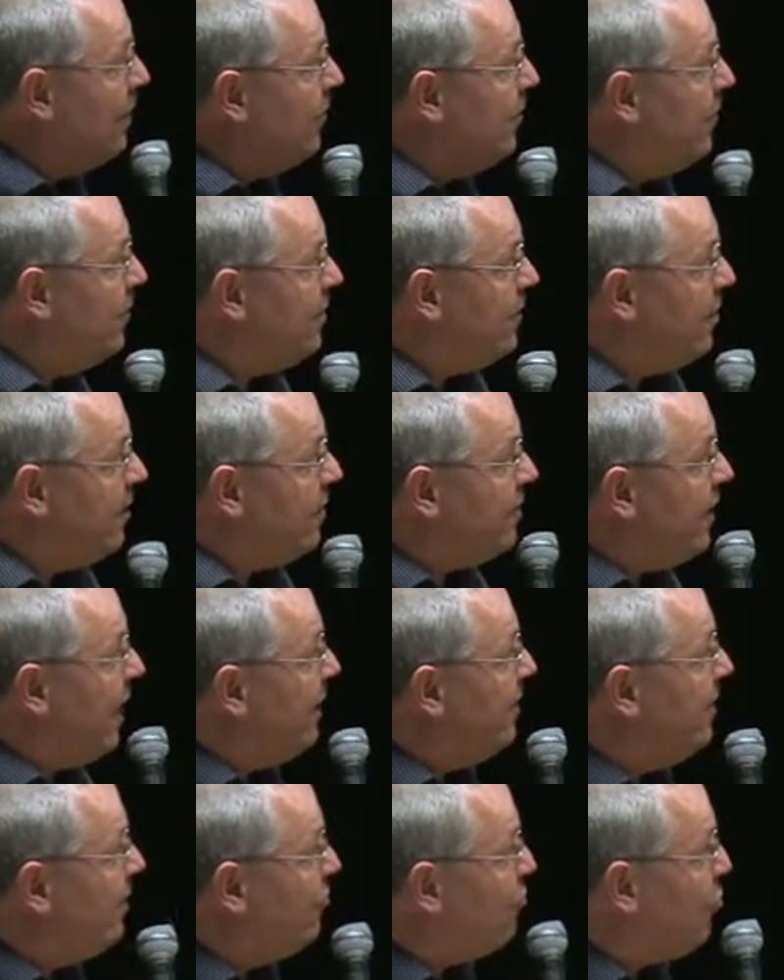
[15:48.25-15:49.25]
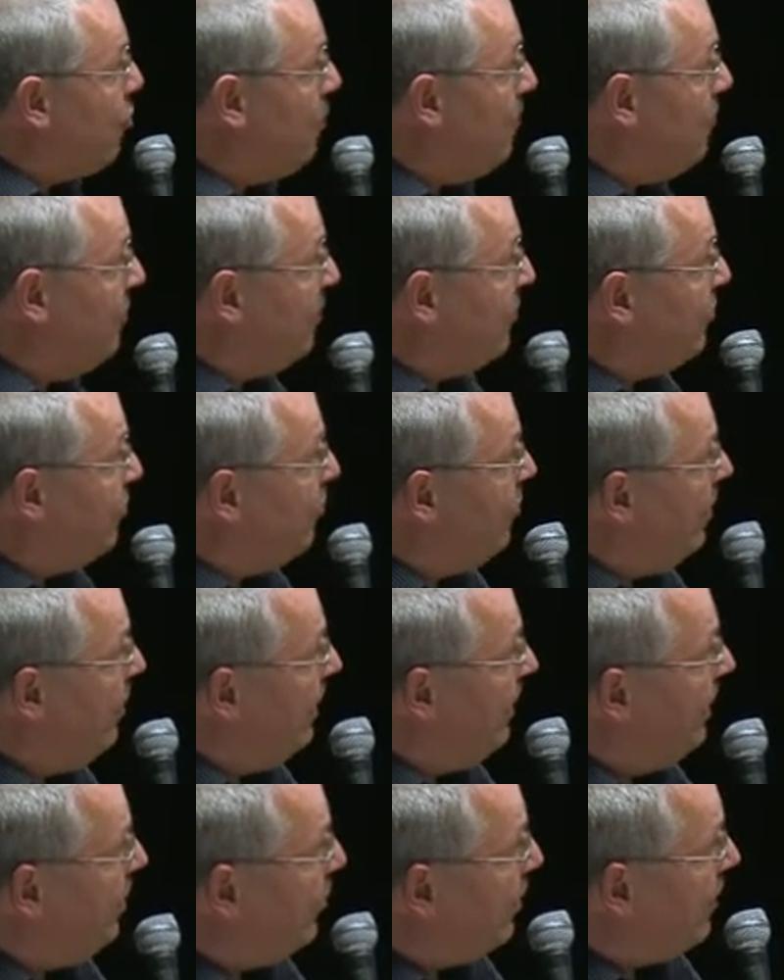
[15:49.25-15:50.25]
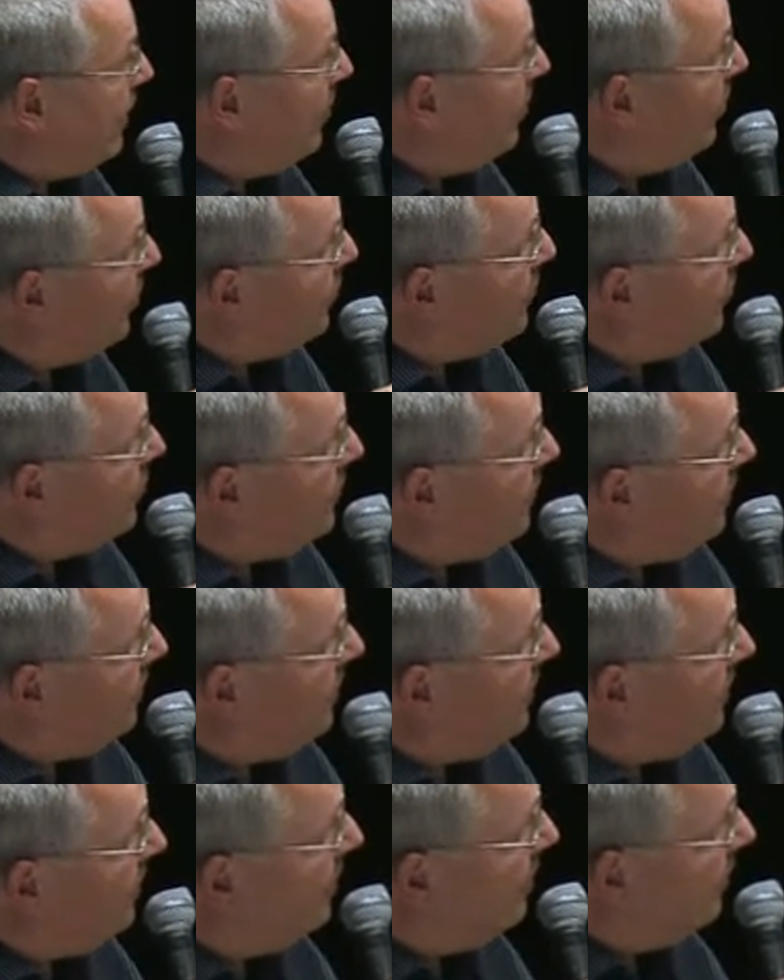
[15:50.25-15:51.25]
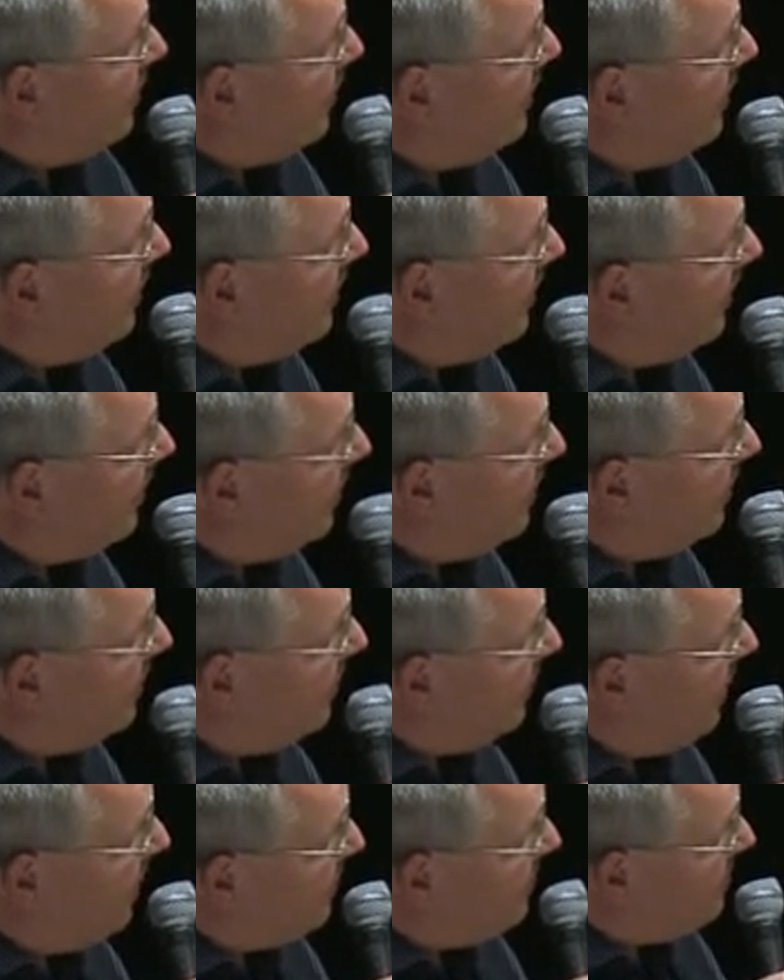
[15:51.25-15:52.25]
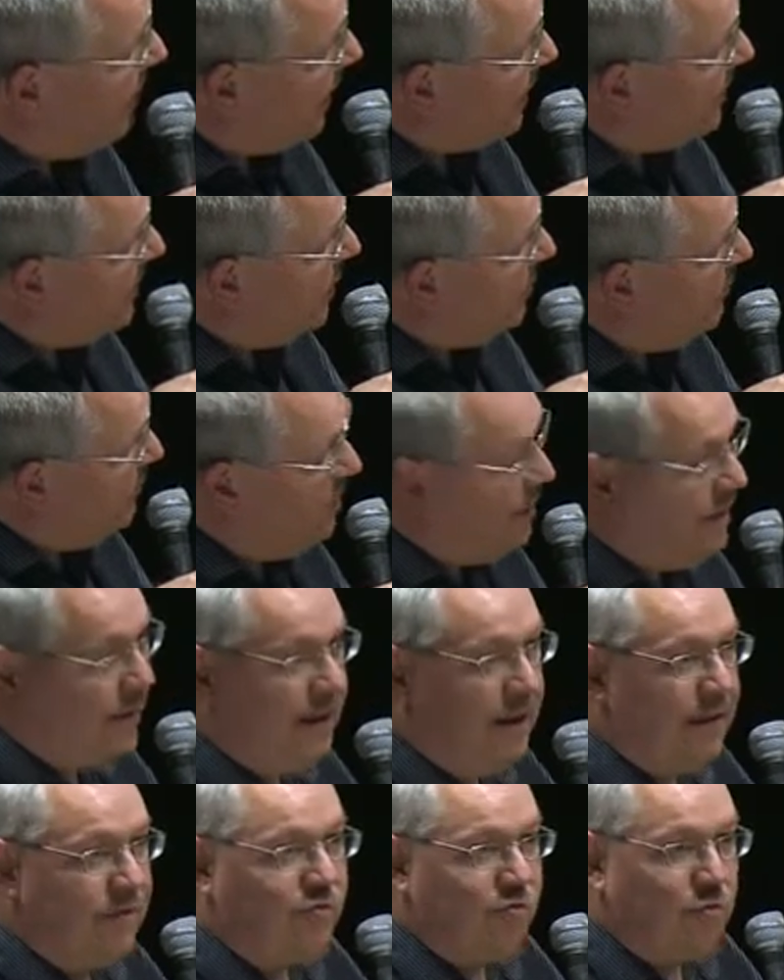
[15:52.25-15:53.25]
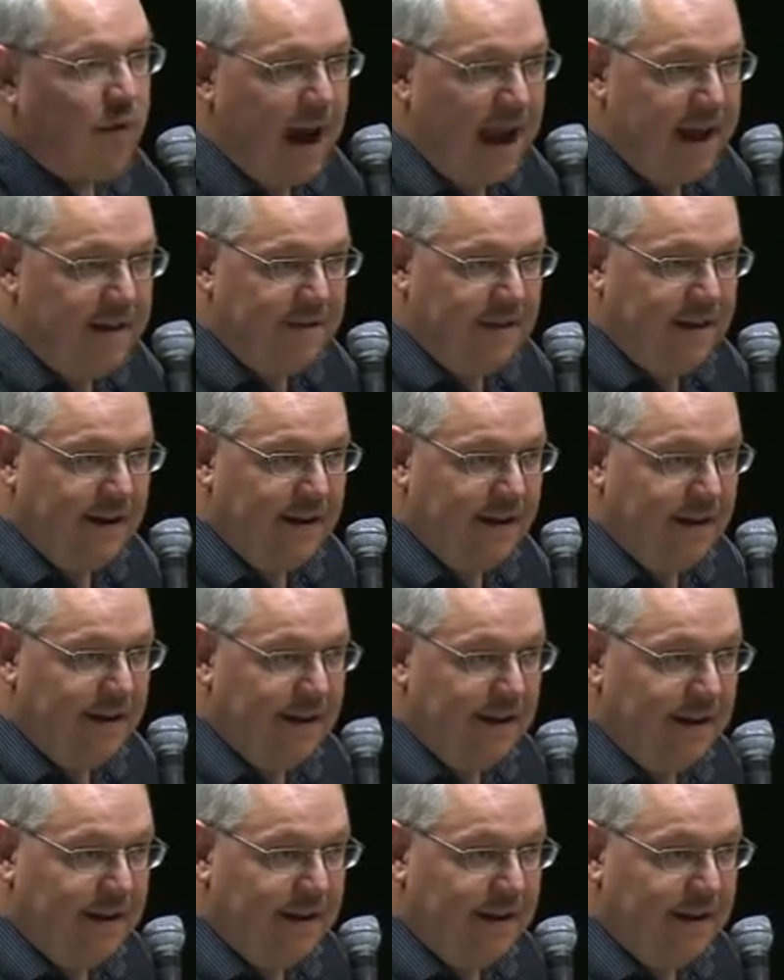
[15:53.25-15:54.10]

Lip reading: This here is antithrombin 3. You can also see as the activity is rising,